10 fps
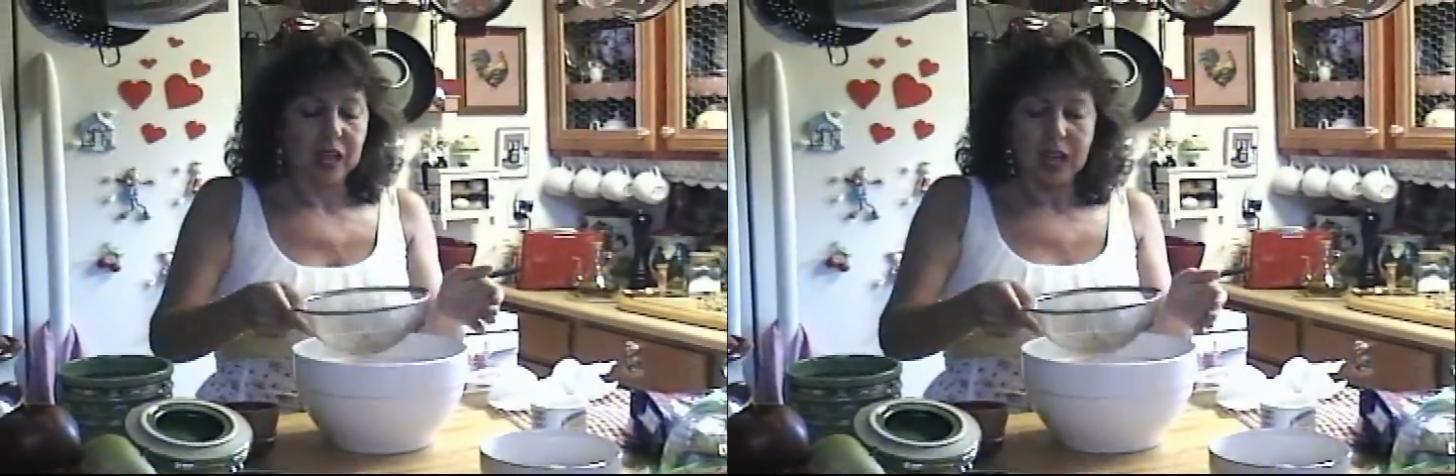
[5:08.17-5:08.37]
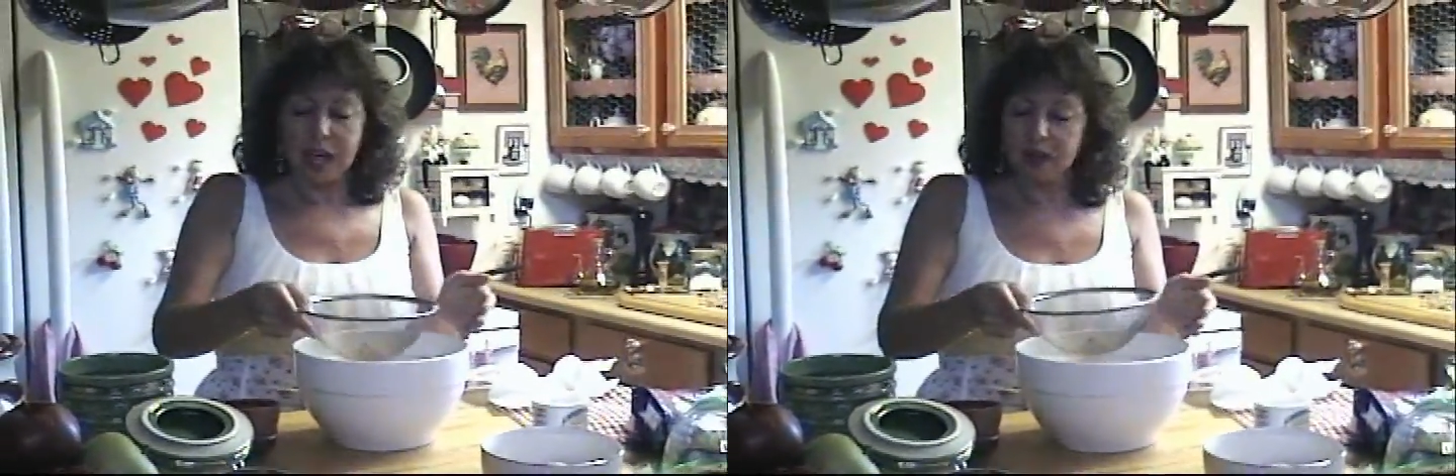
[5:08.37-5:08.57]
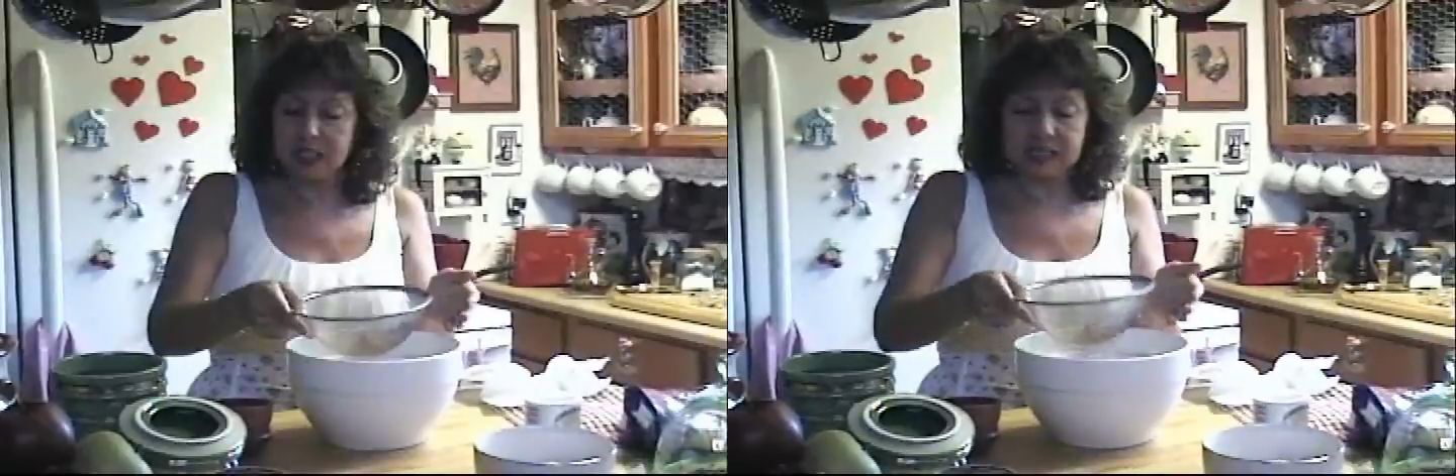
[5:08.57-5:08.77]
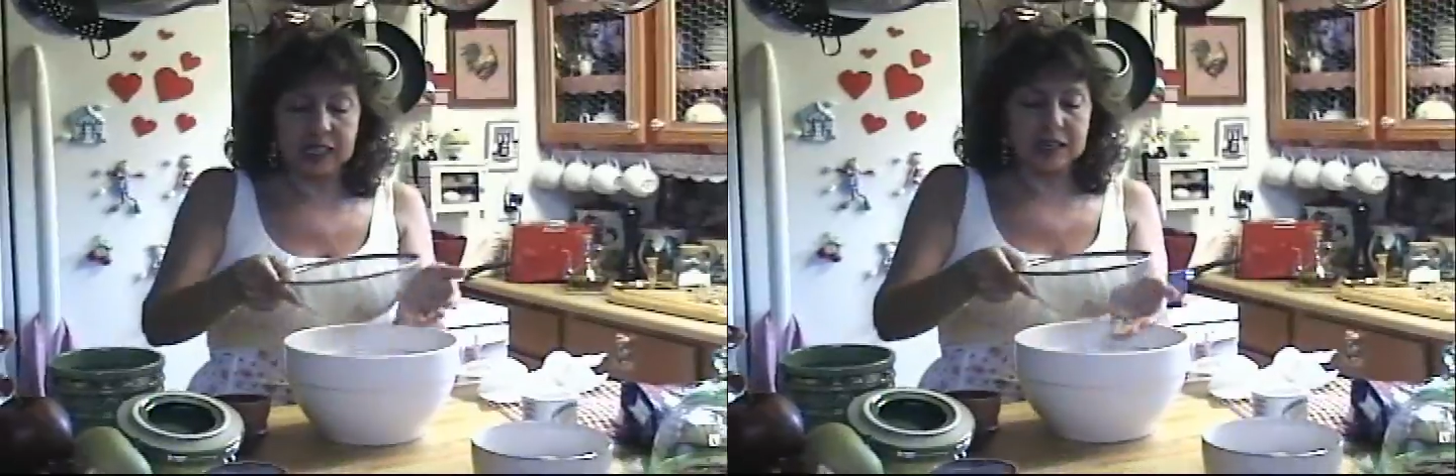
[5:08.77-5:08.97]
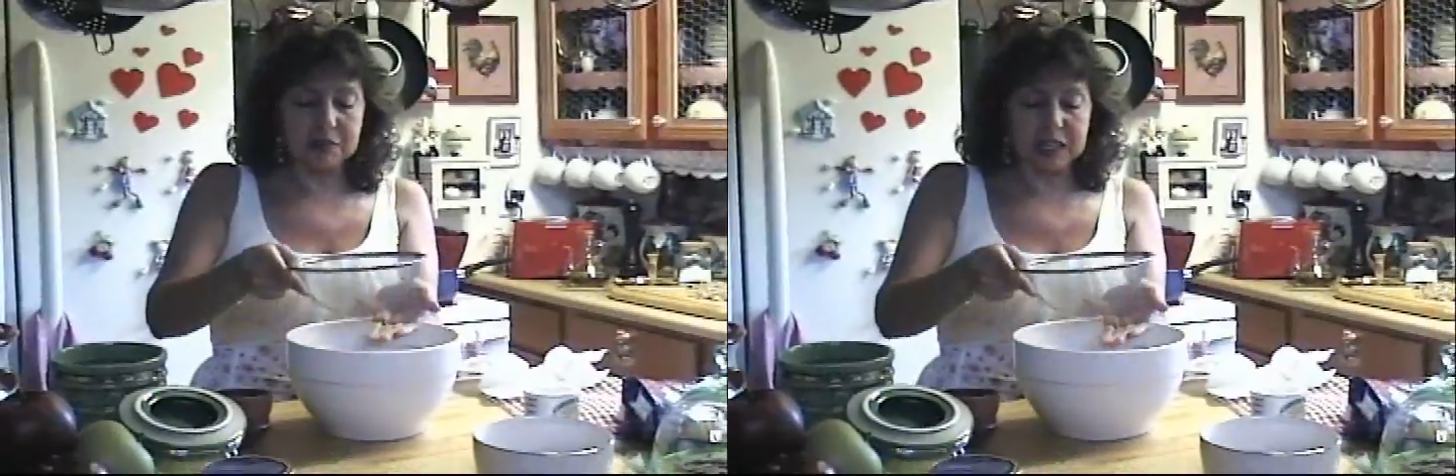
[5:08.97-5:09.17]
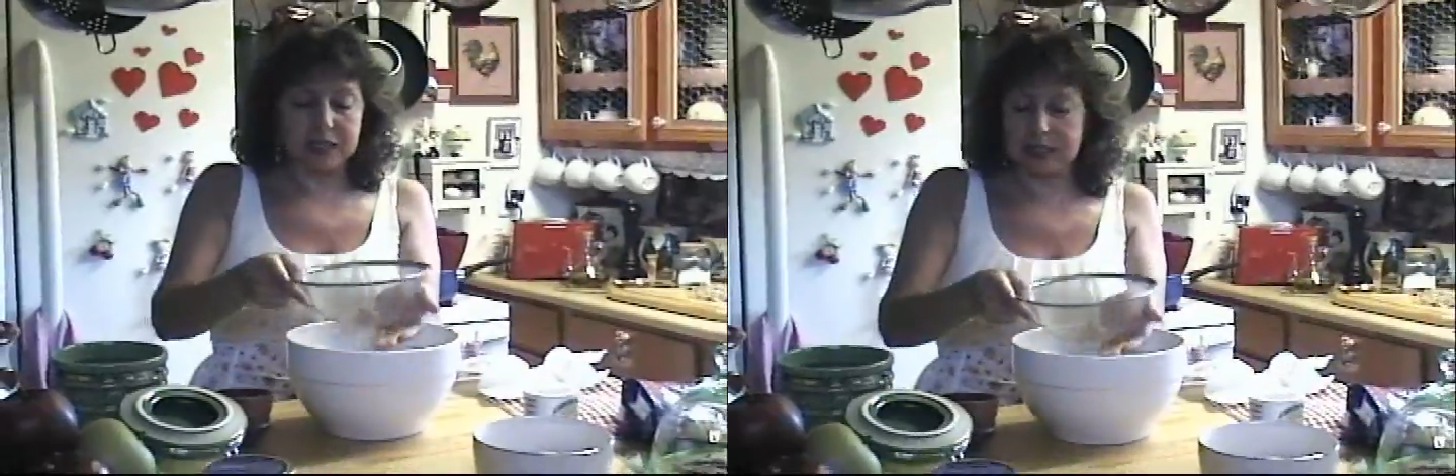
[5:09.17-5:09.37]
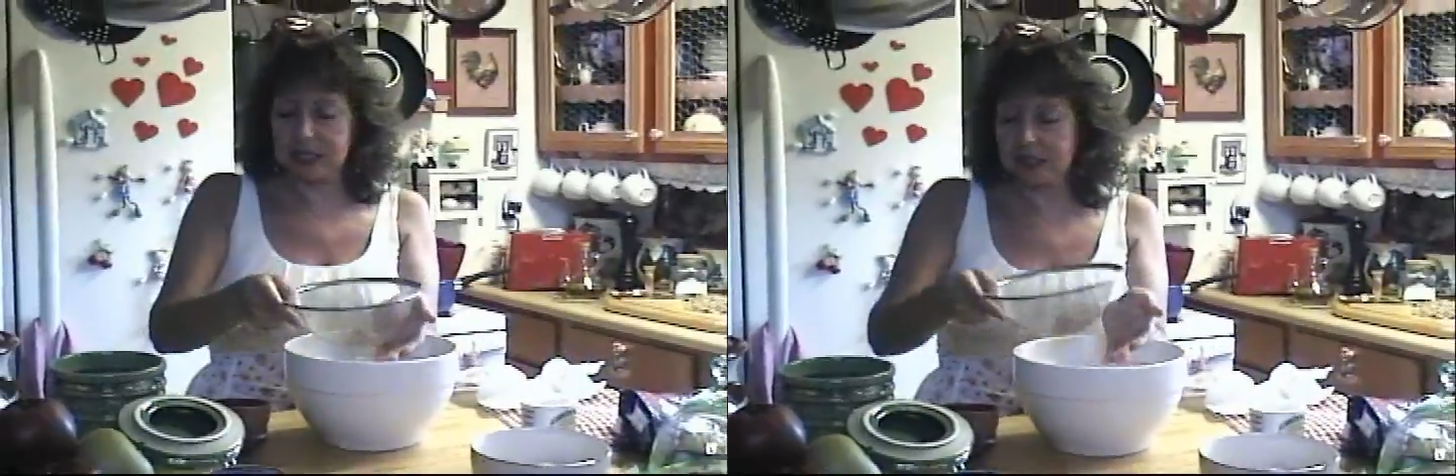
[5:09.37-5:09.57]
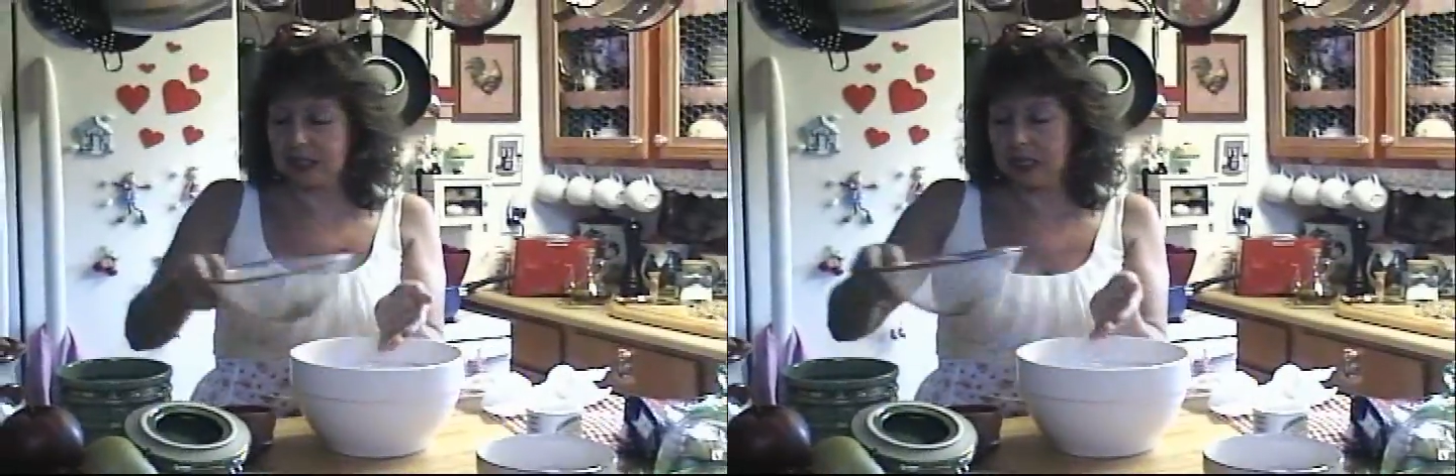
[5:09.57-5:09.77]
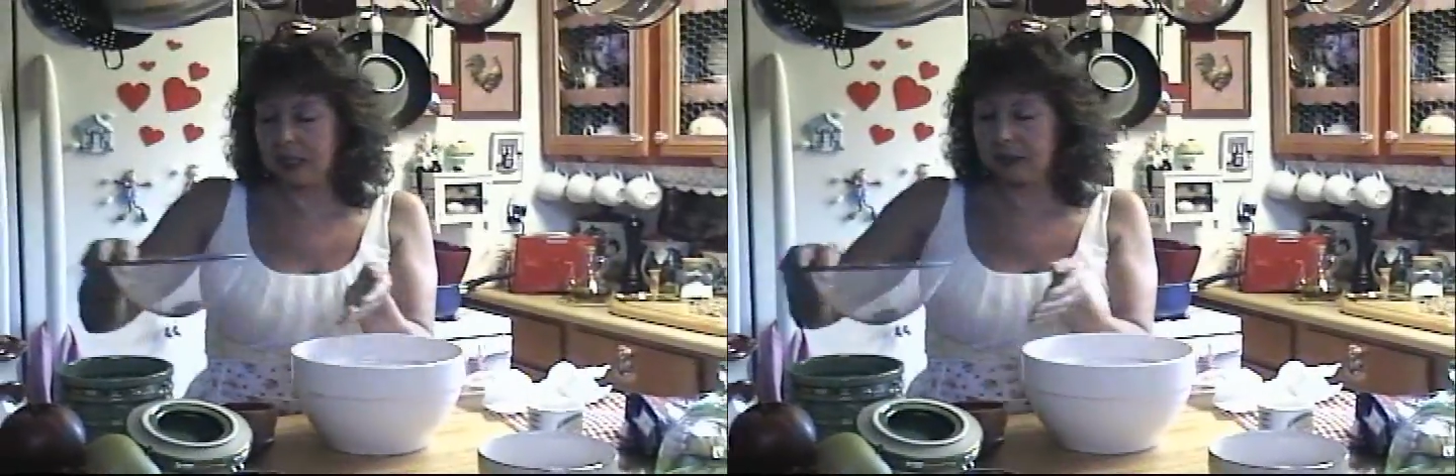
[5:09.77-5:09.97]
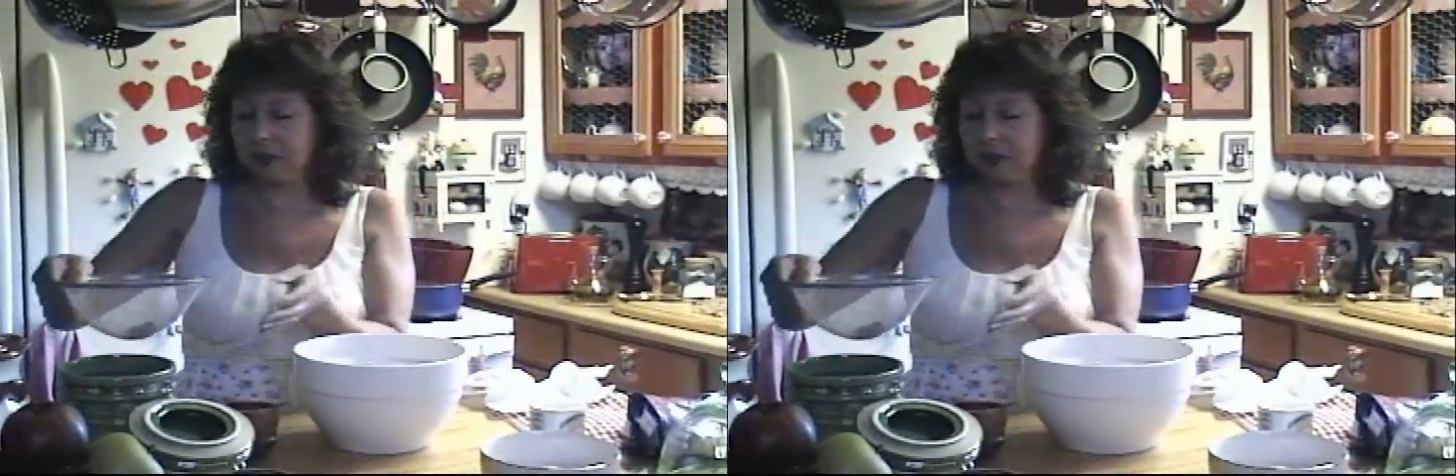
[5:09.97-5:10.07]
I was telling my sister